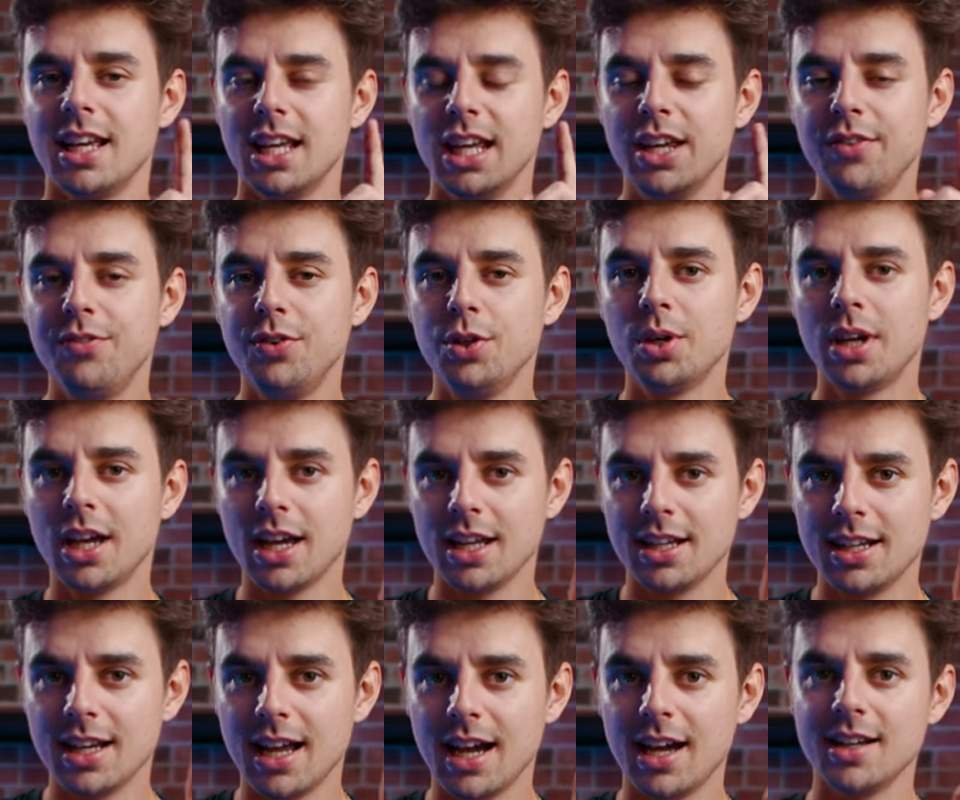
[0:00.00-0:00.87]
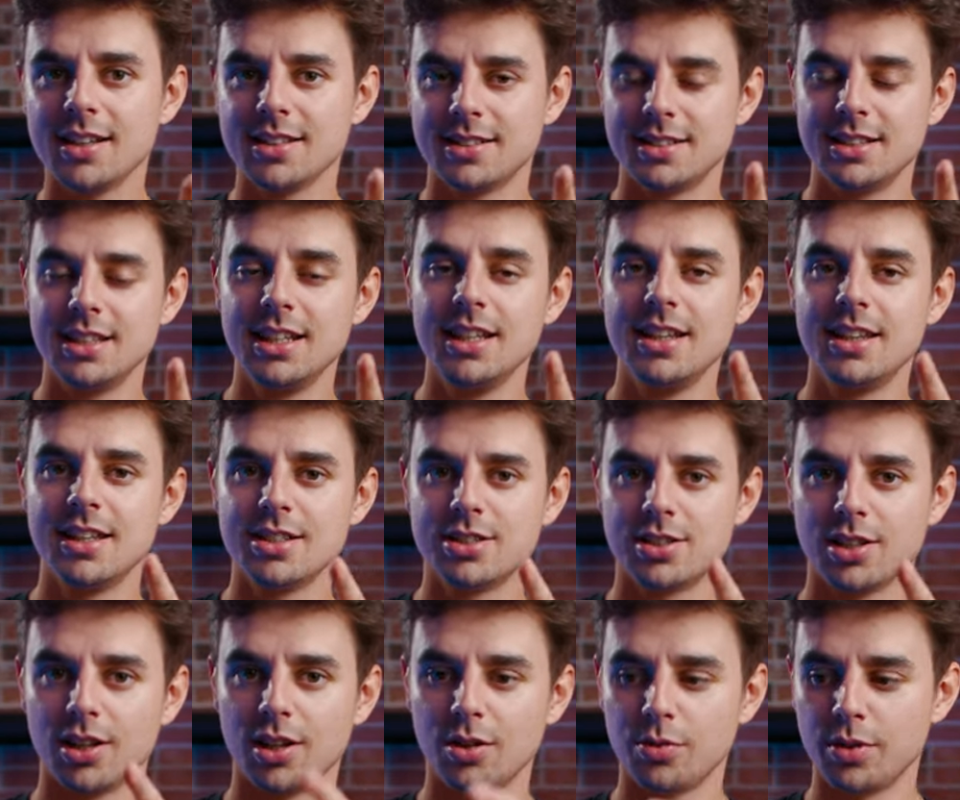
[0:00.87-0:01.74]
If you cannot see
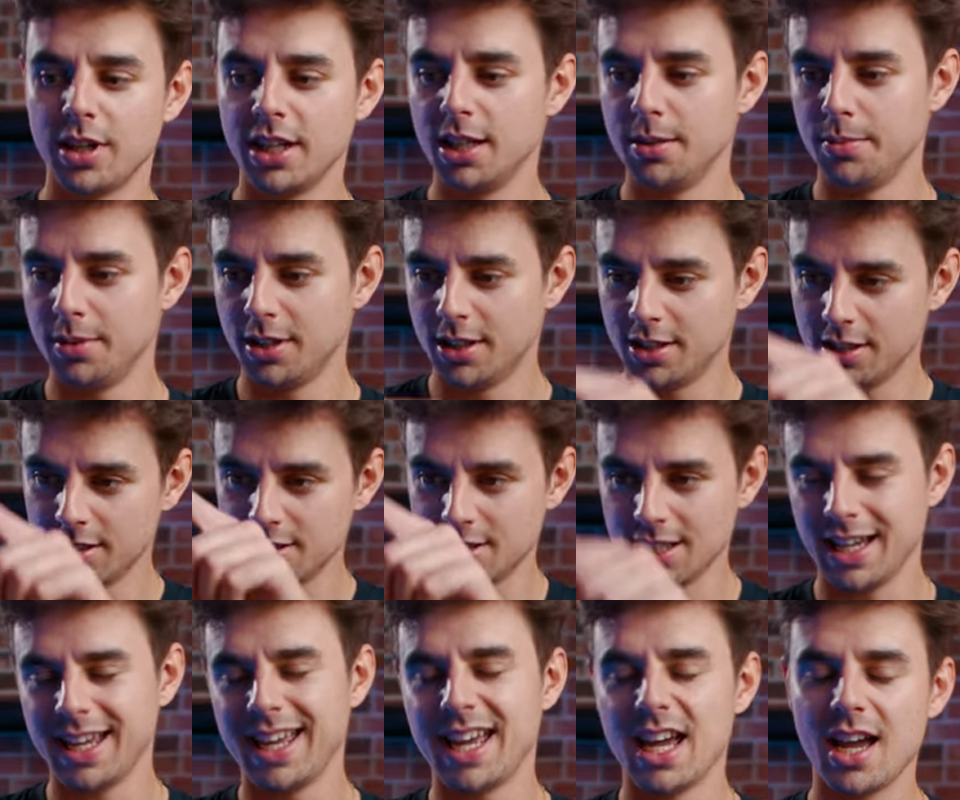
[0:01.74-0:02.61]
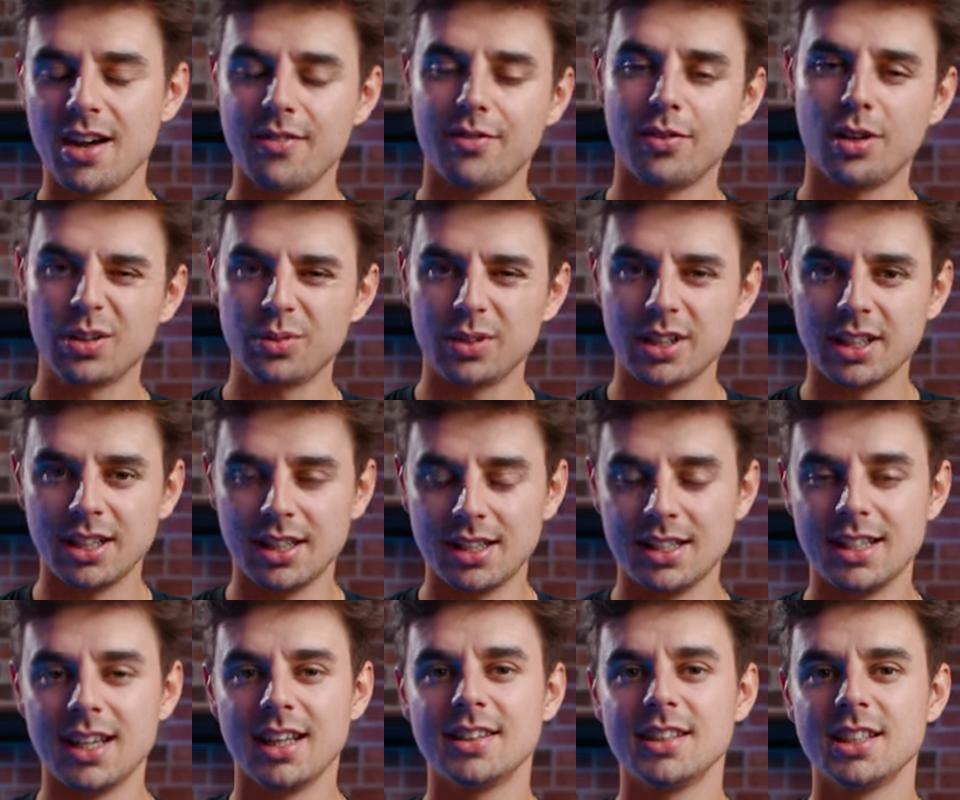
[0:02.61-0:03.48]
this already because I have already
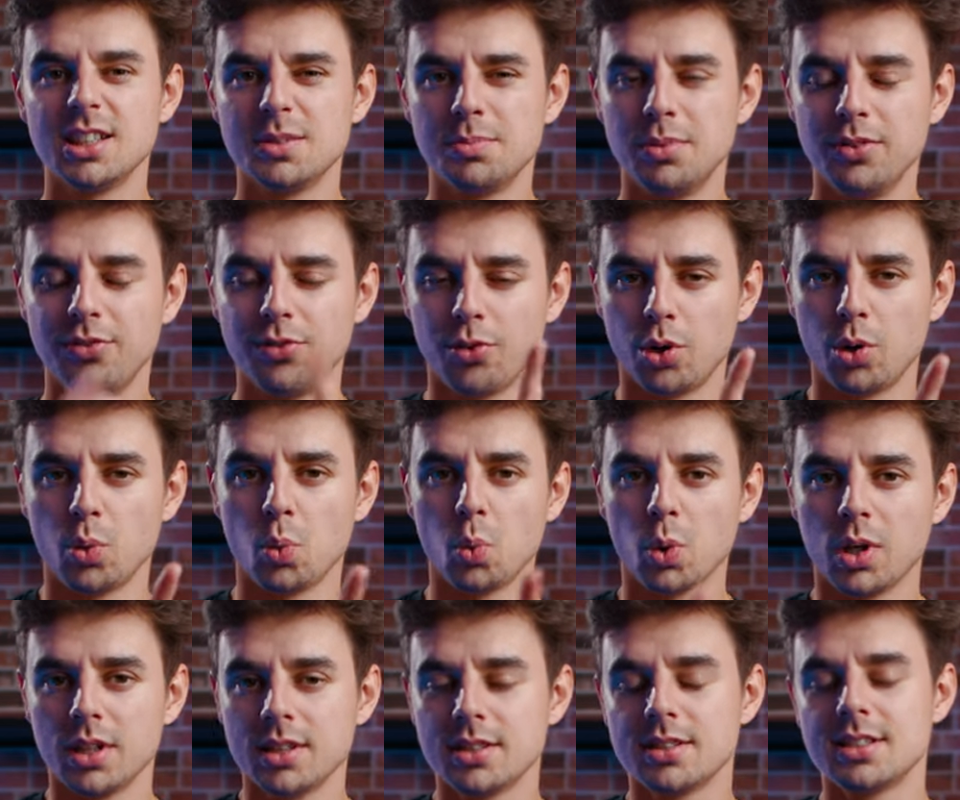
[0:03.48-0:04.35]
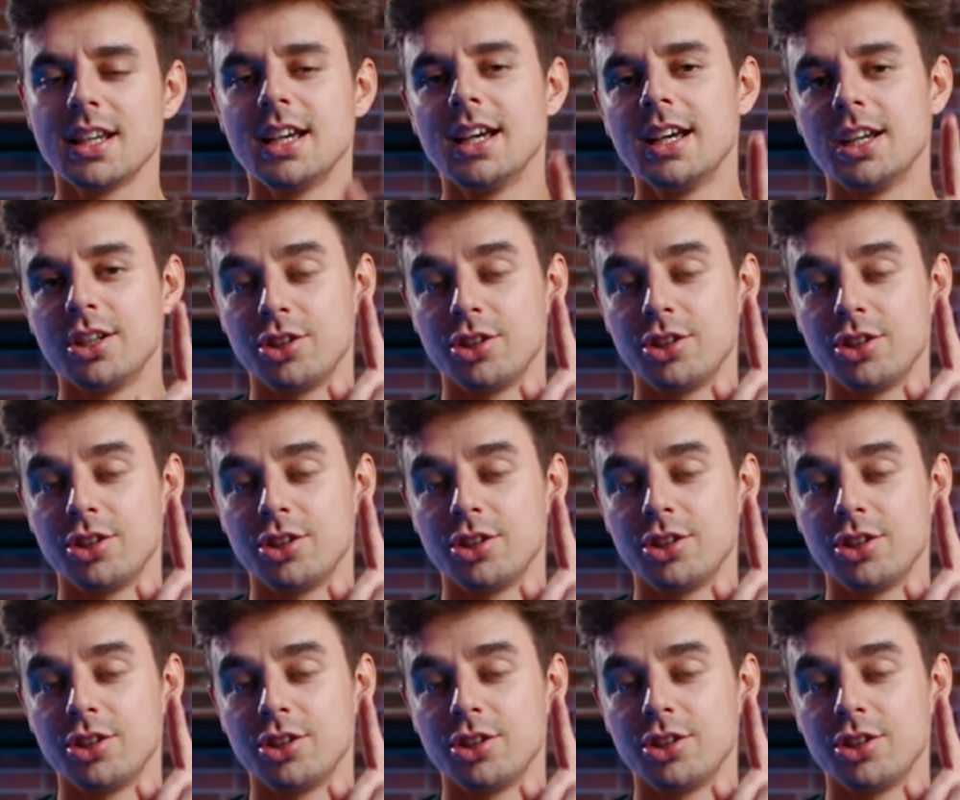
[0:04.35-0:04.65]
done this before once,